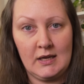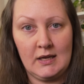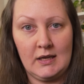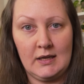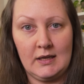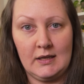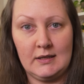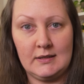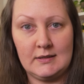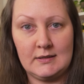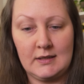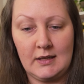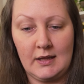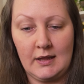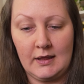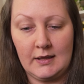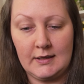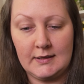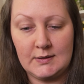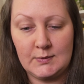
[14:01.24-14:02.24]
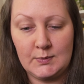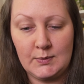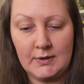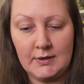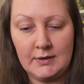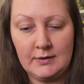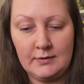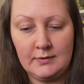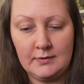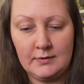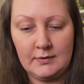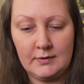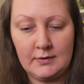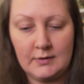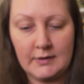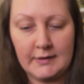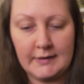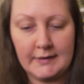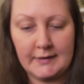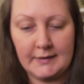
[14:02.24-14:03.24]
is this one
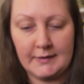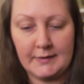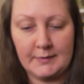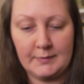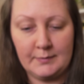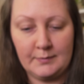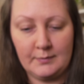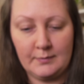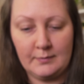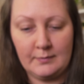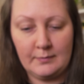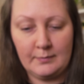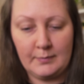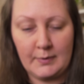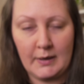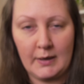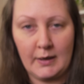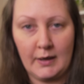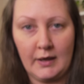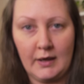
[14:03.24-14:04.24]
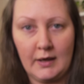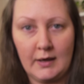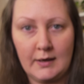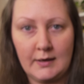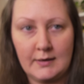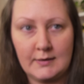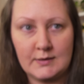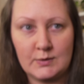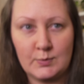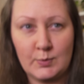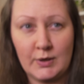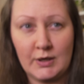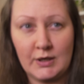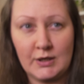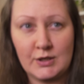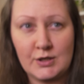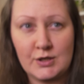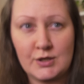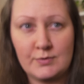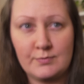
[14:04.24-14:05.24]
by a
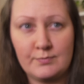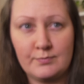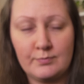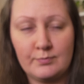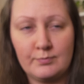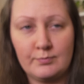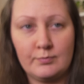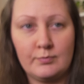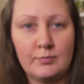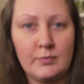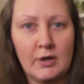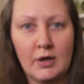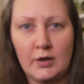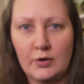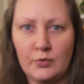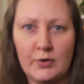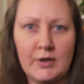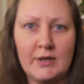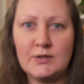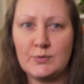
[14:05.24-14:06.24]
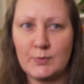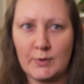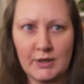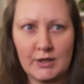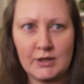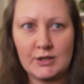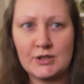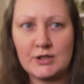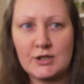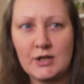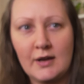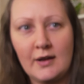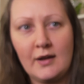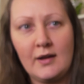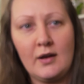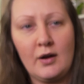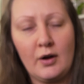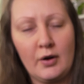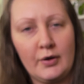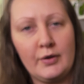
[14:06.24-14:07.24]
Greek-Swedish
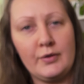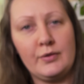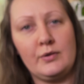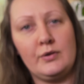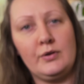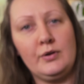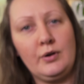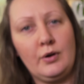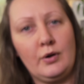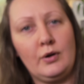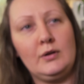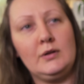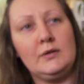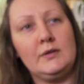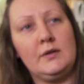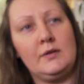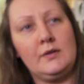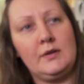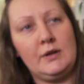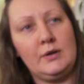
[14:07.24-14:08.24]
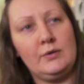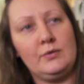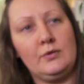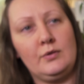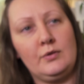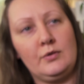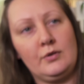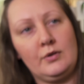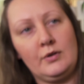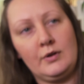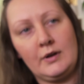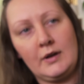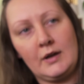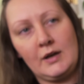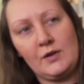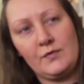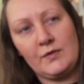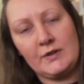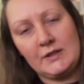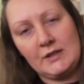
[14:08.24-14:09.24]
author called Theodor
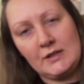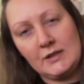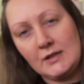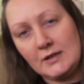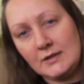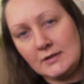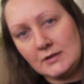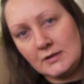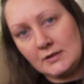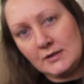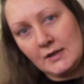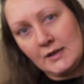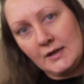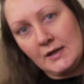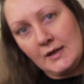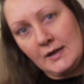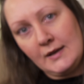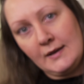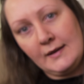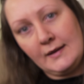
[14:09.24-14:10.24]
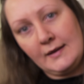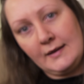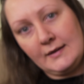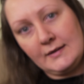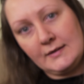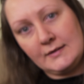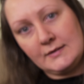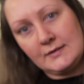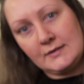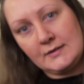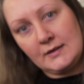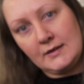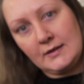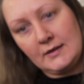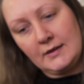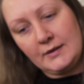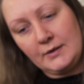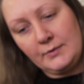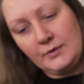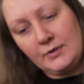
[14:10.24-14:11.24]
Kallifatides. And
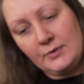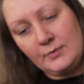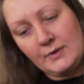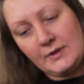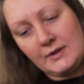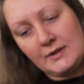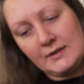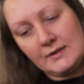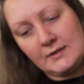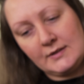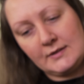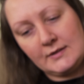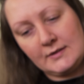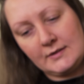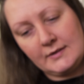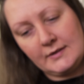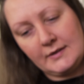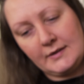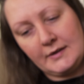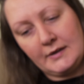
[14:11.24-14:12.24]
I don't know what this